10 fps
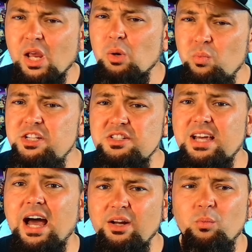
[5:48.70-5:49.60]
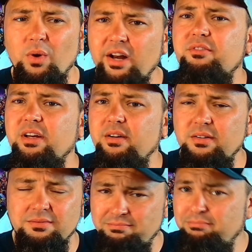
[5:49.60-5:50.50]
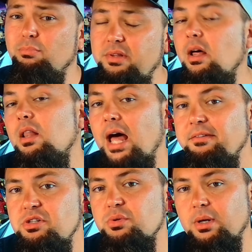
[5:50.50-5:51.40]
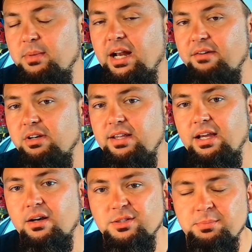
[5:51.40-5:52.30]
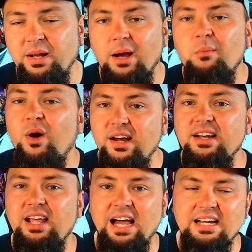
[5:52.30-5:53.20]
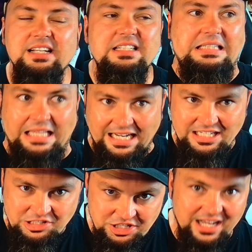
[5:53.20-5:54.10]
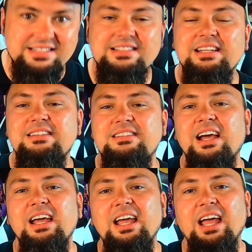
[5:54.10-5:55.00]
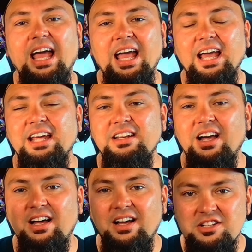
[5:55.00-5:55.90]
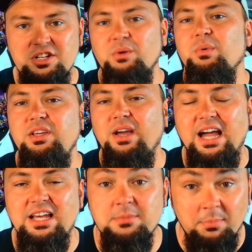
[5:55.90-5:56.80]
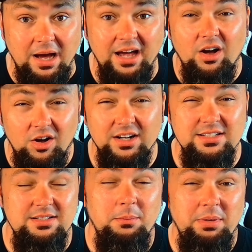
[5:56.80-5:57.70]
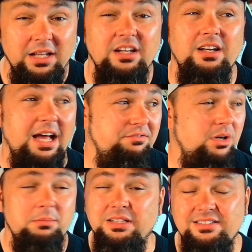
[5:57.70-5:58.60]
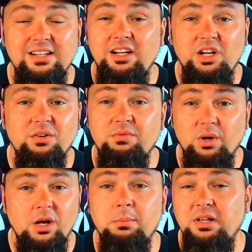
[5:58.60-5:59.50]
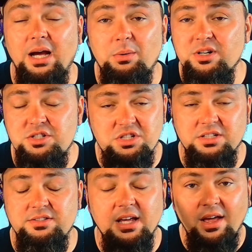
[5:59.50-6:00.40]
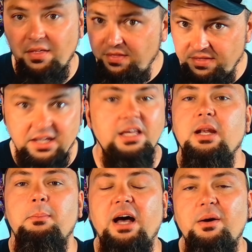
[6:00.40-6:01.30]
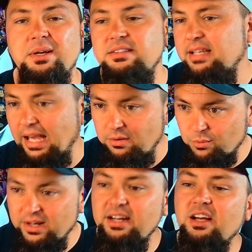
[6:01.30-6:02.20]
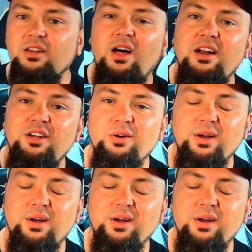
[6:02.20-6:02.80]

we just kind of went over the live stream and everything else, but I wanted to kind of digest it and share with you guys my honest opinion after I've been sitting here for a couple hours just thinking about it and reading a lot of your